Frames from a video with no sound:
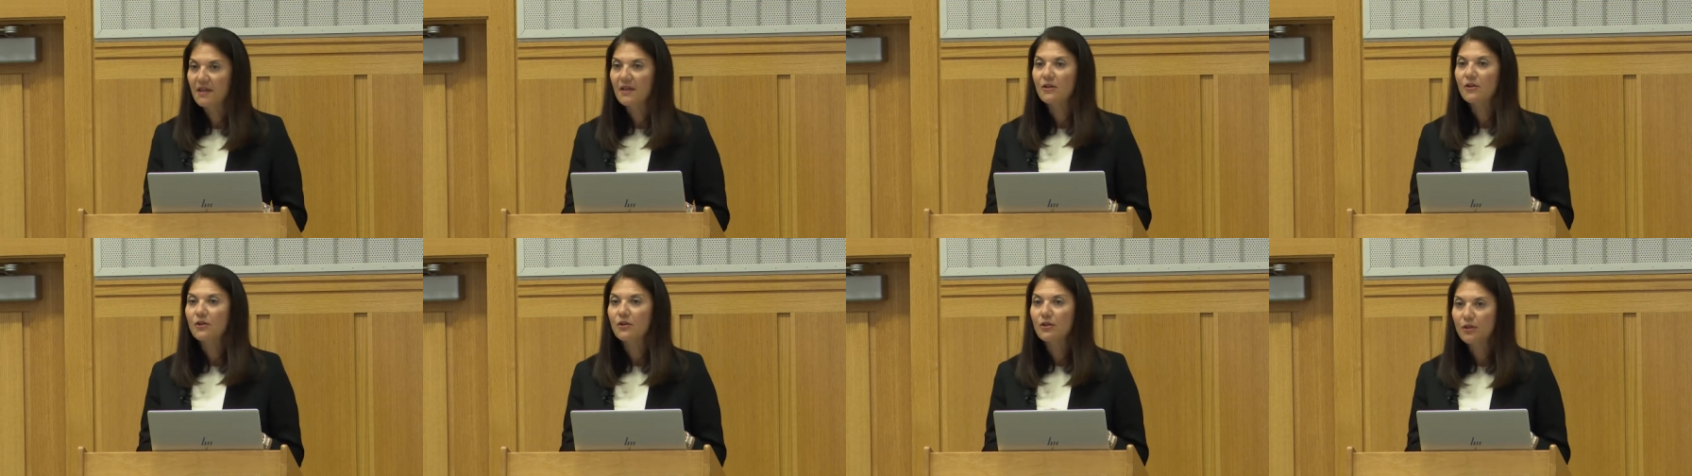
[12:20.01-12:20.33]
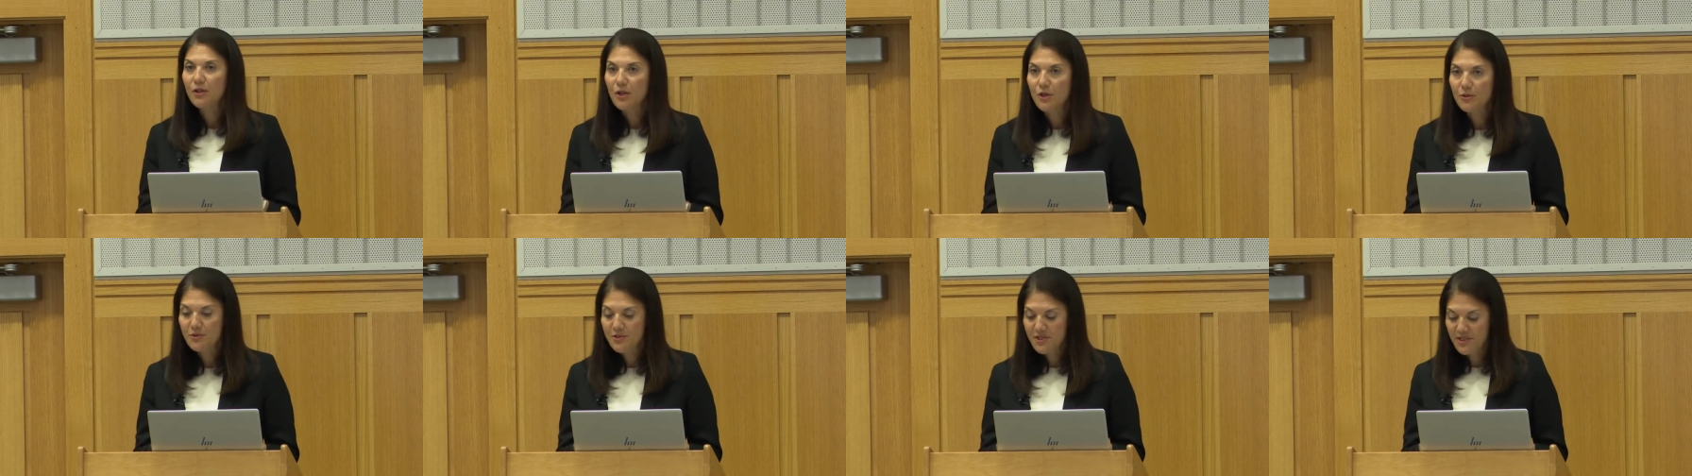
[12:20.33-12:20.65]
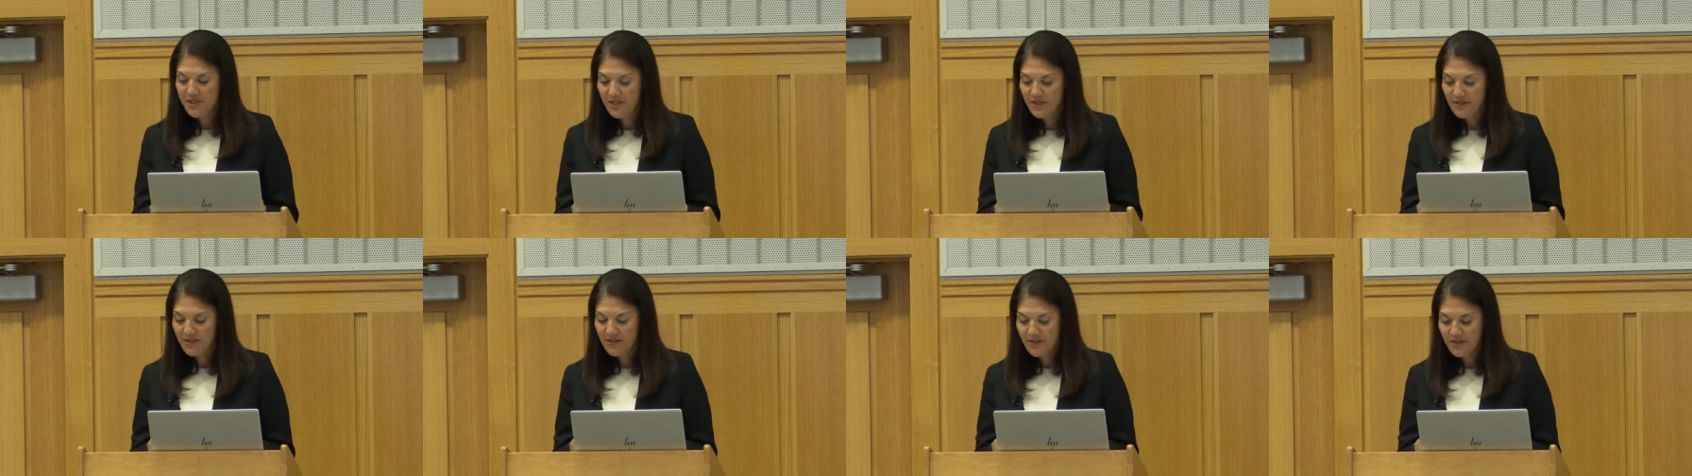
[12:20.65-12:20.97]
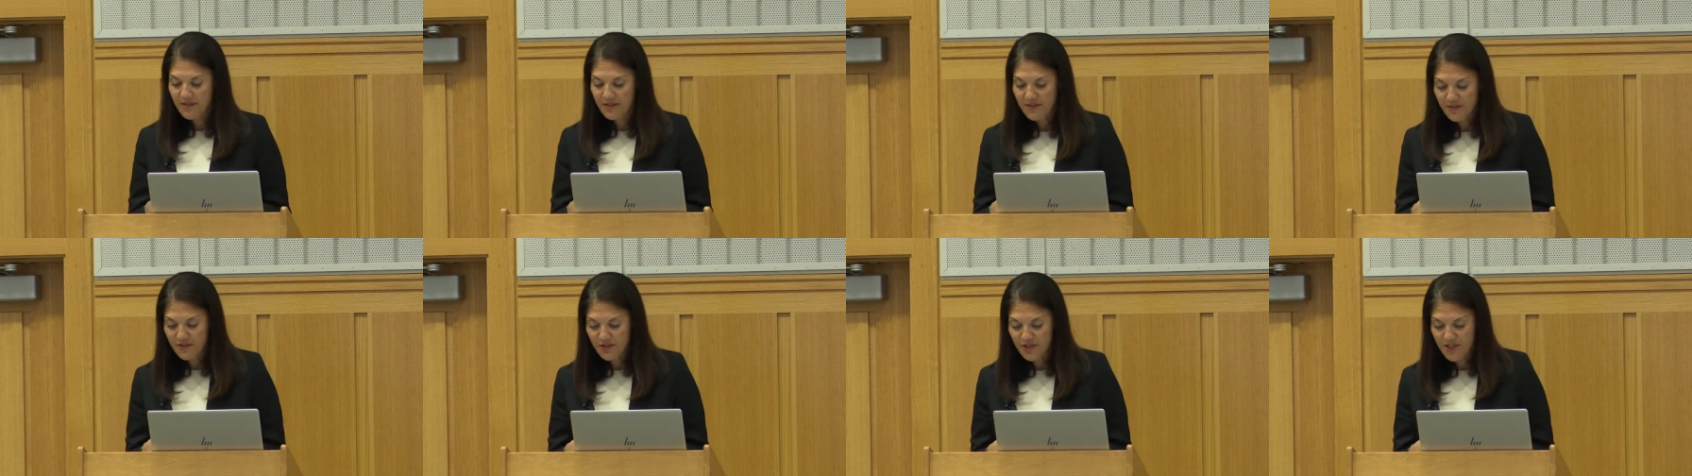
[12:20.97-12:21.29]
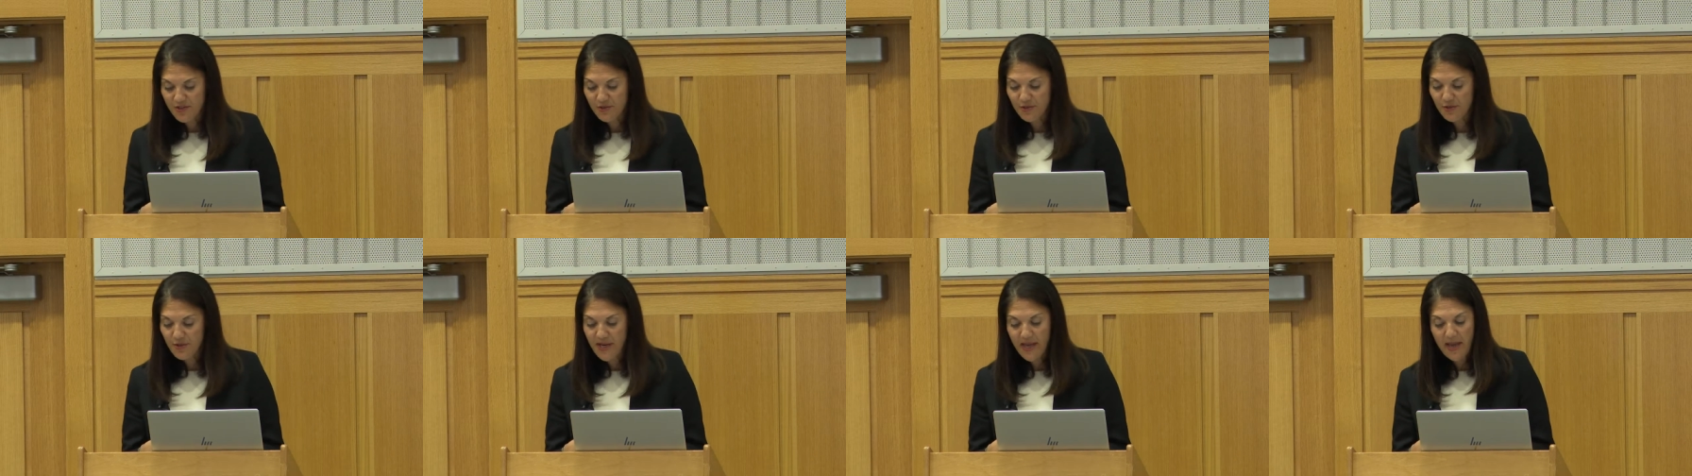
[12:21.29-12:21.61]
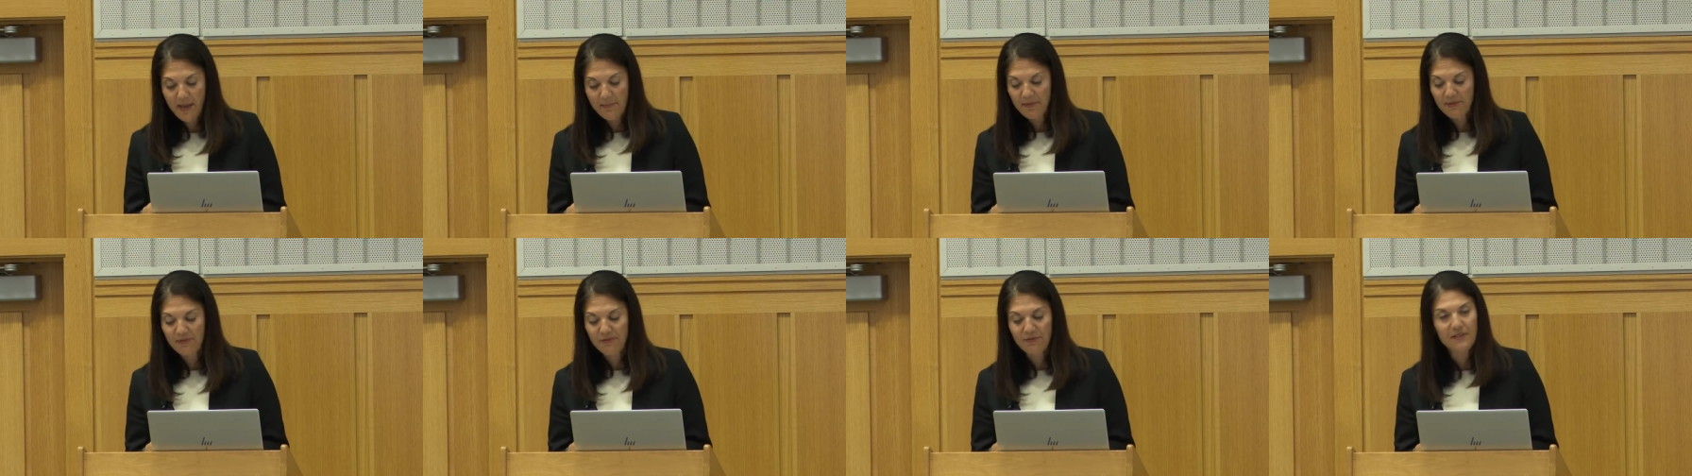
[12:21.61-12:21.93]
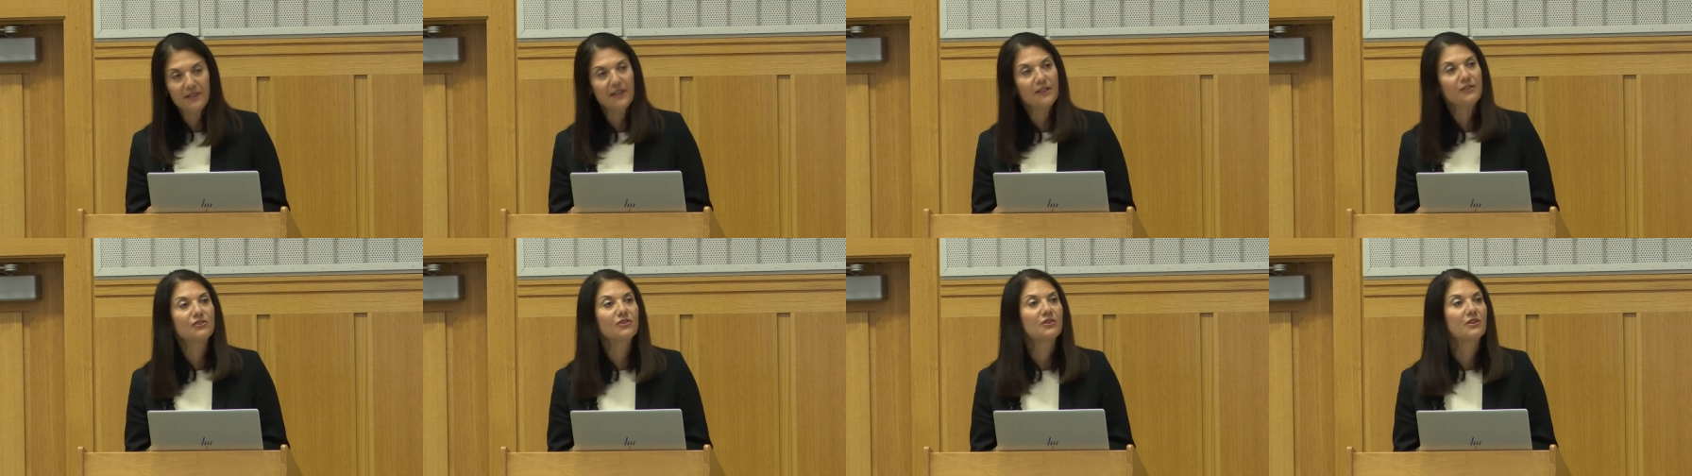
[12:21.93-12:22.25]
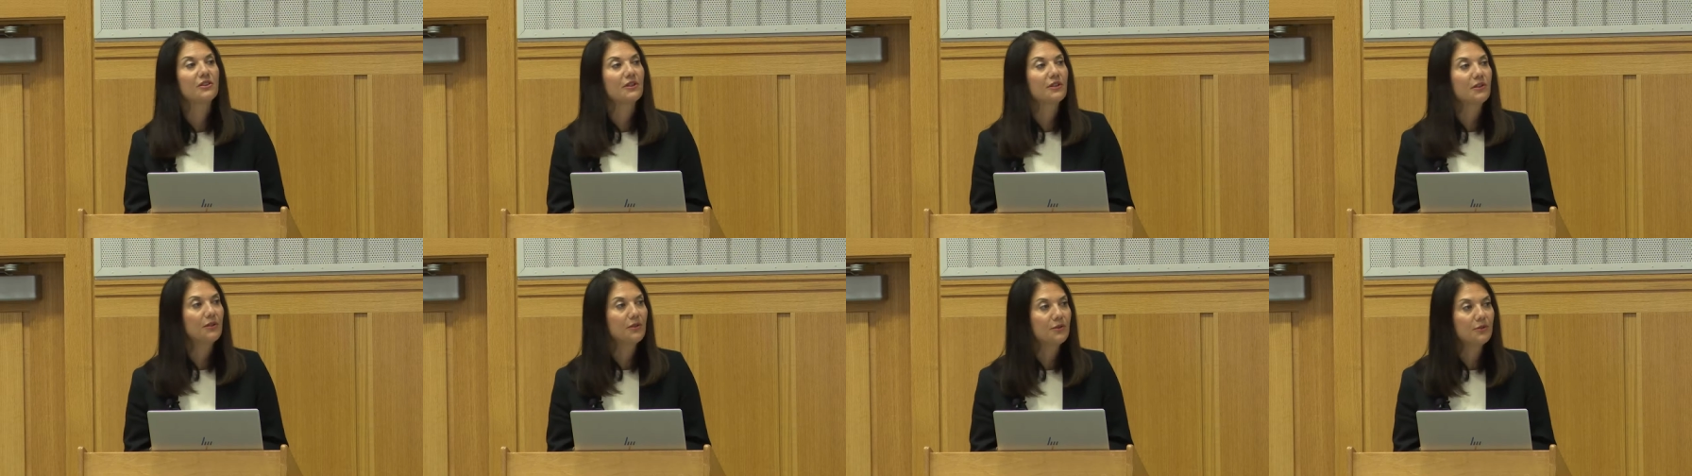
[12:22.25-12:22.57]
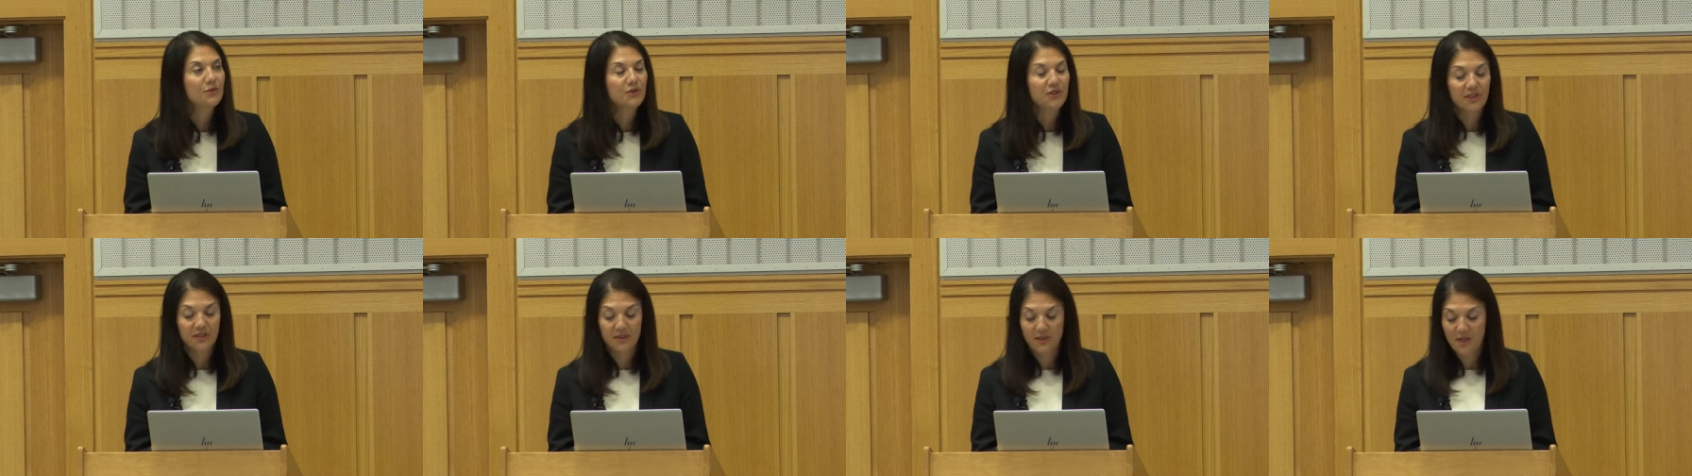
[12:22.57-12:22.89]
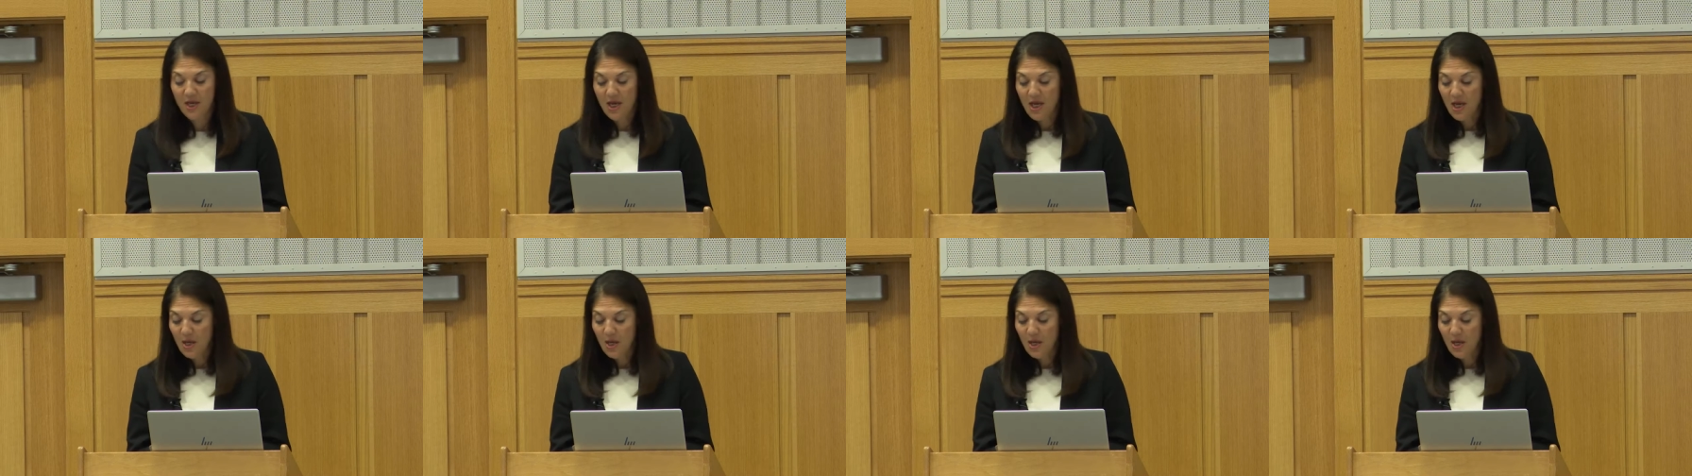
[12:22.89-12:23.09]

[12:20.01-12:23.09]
Closing the gender gap in financial inclusion